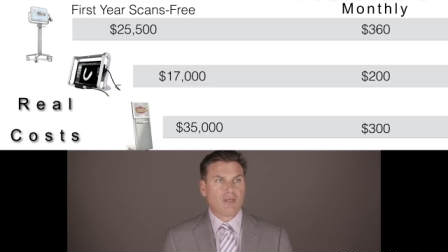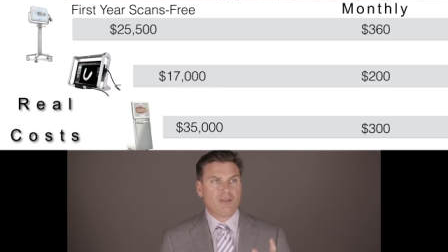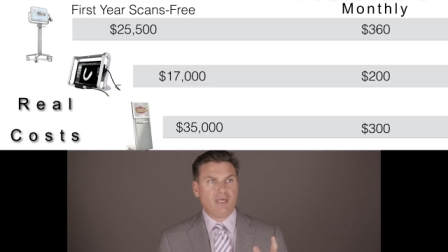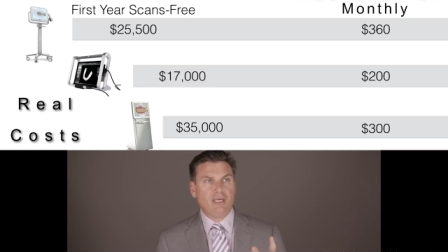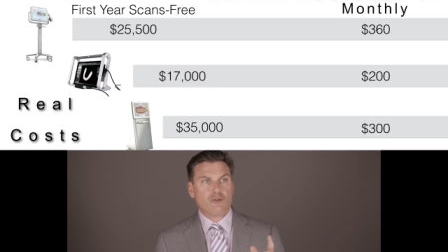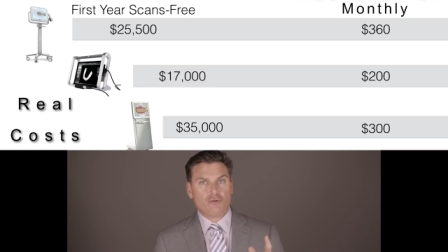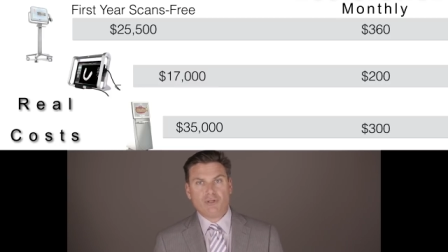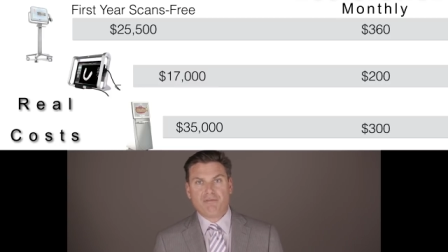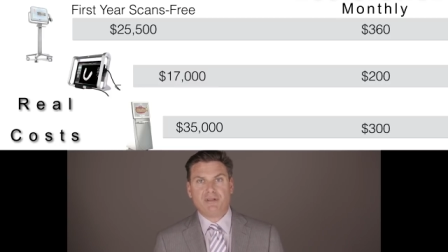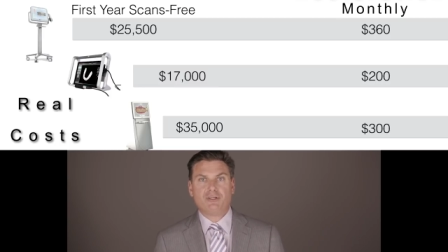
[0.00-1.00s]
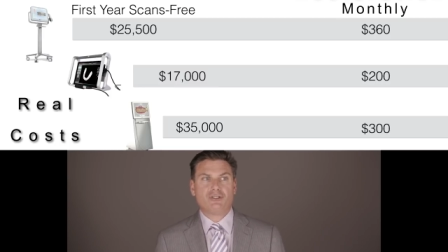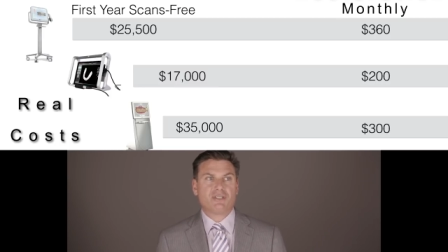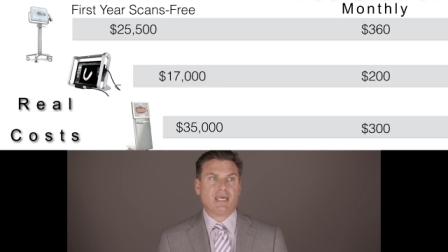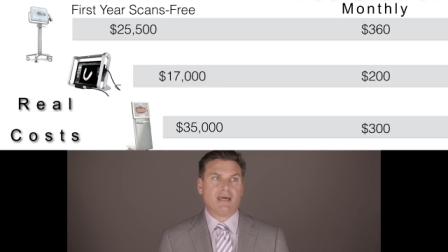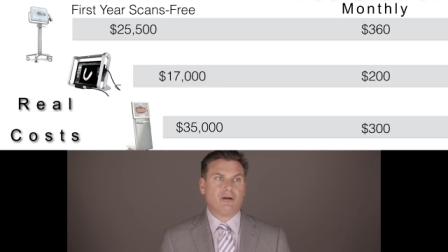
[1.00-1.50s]
the True Definition
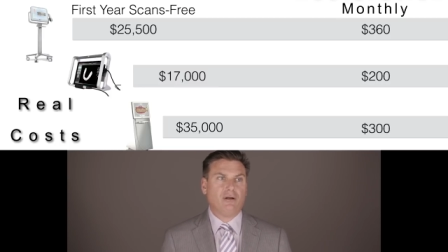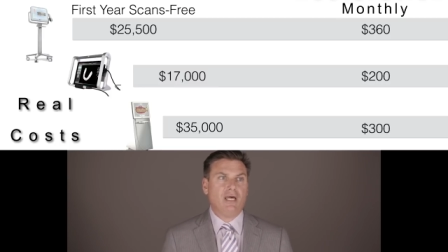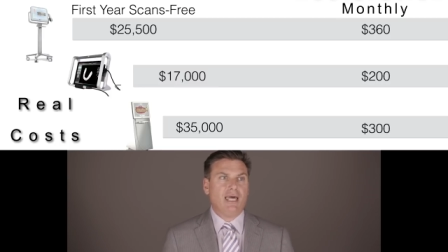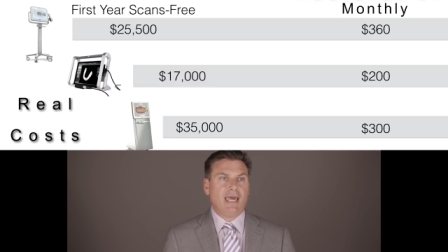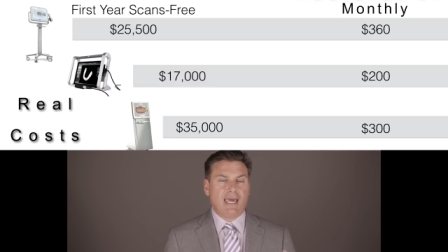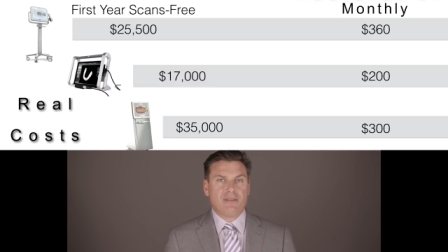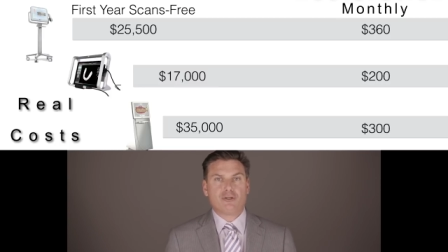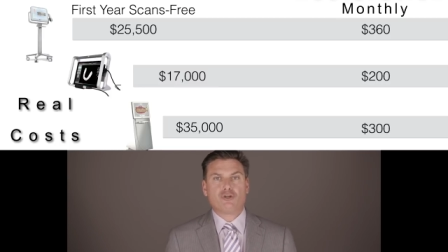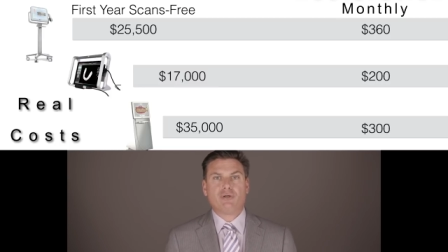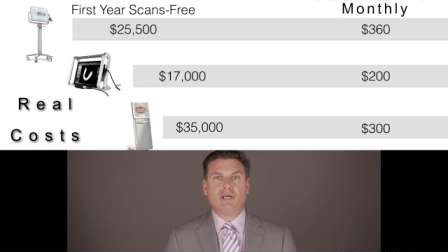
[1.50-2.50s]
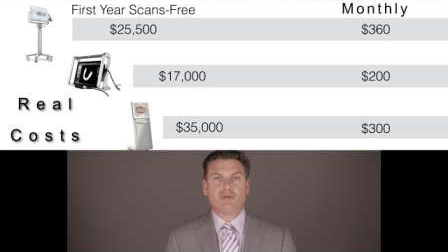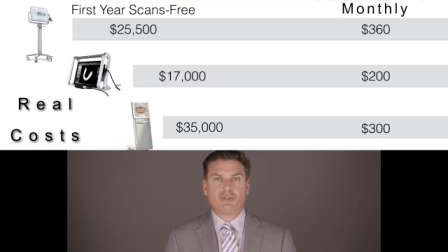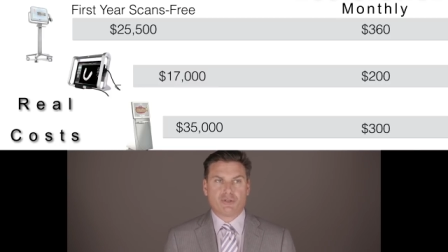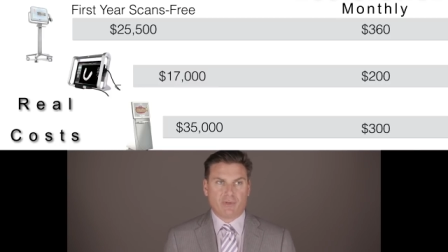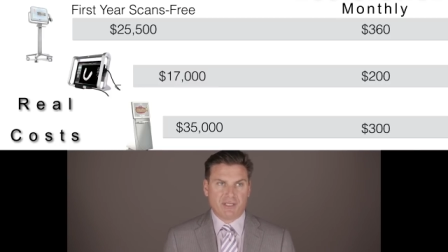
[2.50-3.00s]
scanner, and the
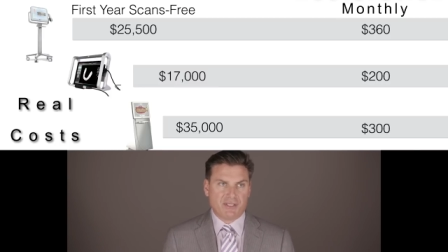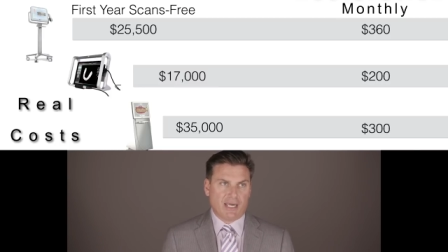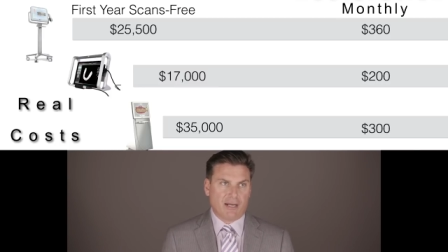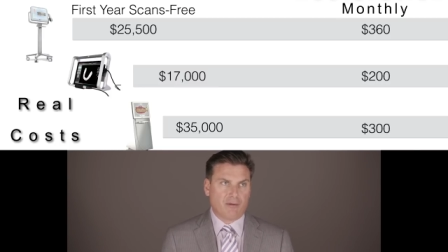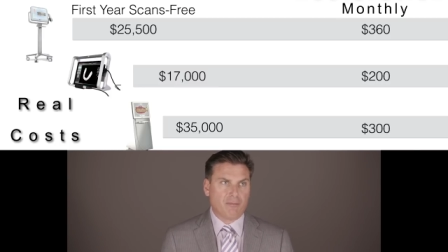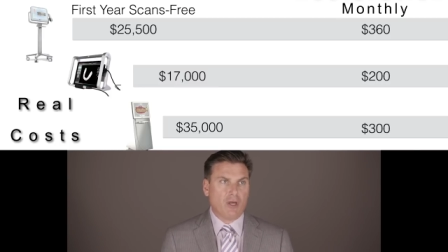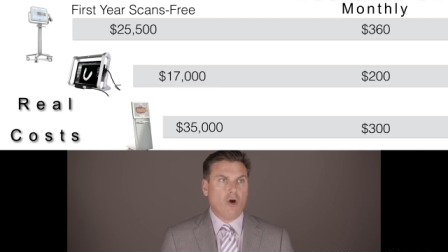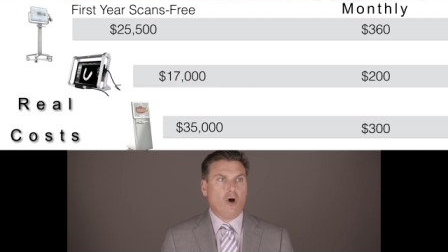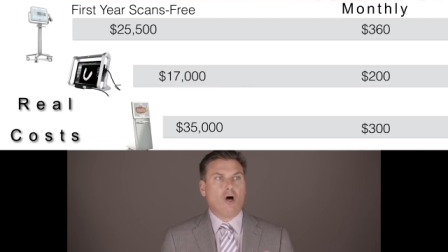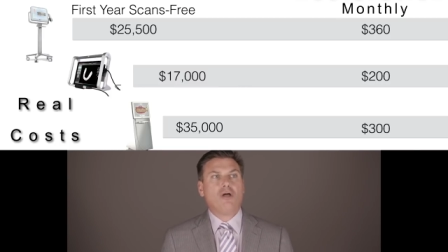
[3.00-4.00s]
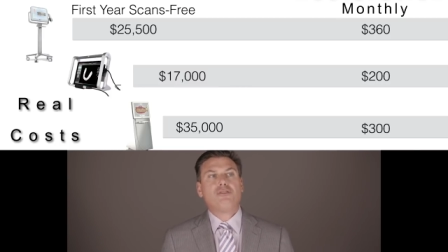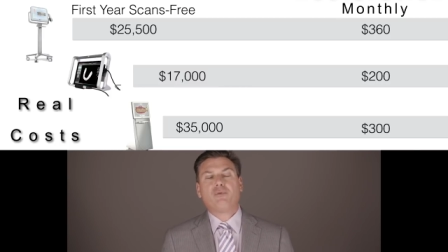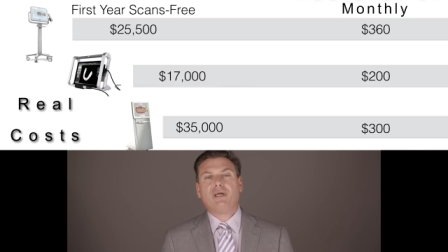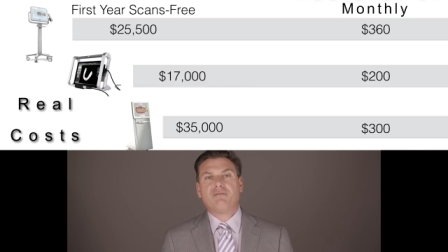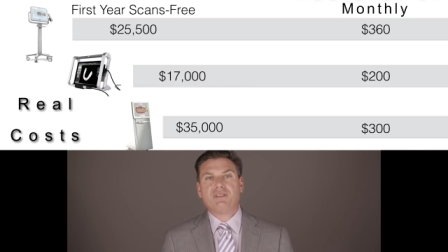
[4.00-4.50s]
Trios three scanner. All
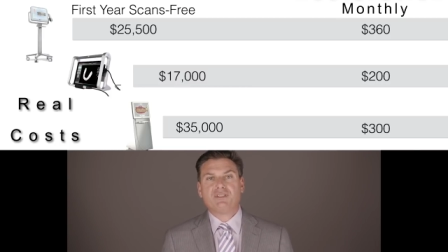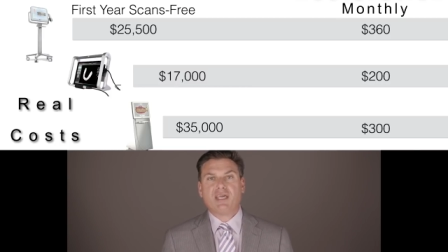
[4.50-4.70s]
three of these